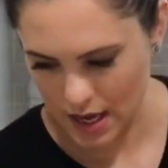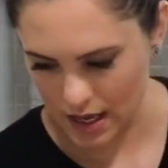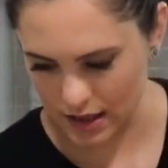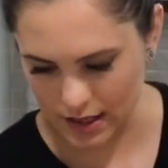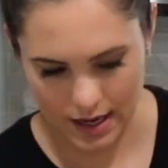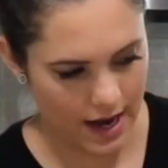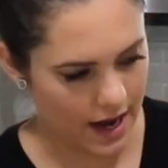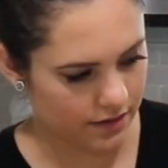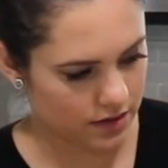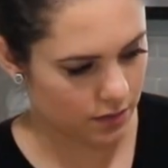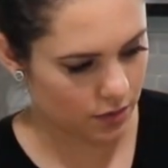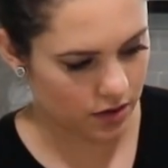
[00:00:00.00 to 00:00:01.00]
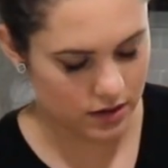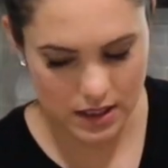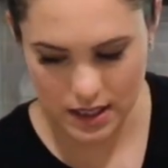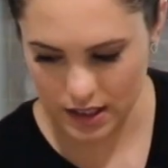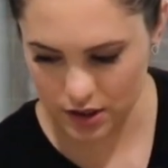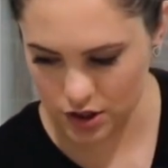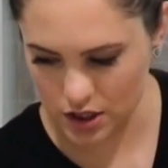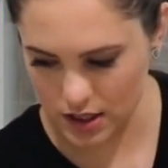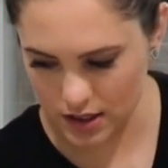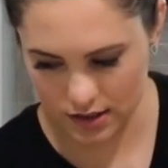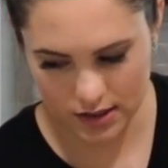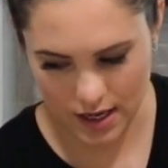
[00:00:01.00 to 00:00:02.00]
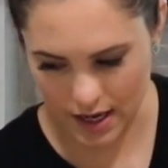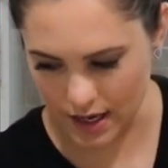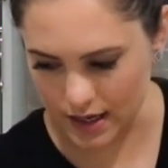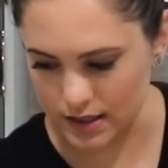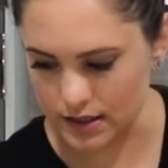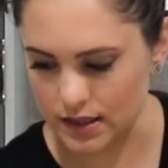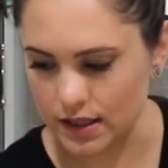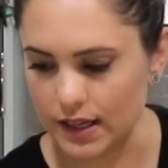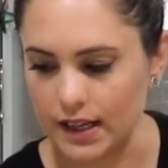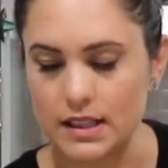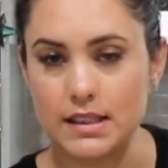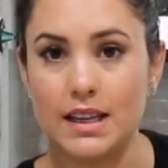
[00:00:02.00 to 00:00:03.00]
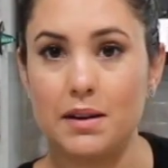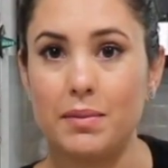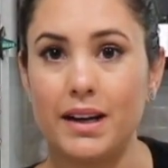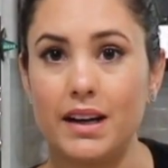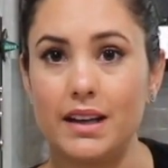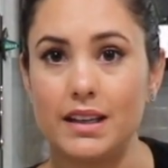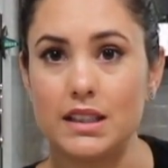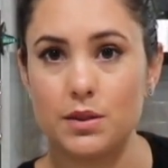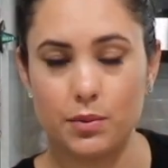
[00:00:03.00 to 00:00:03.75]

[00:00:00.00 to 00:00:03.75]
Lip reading: And then I have some cotija cheese and, like I said, my onions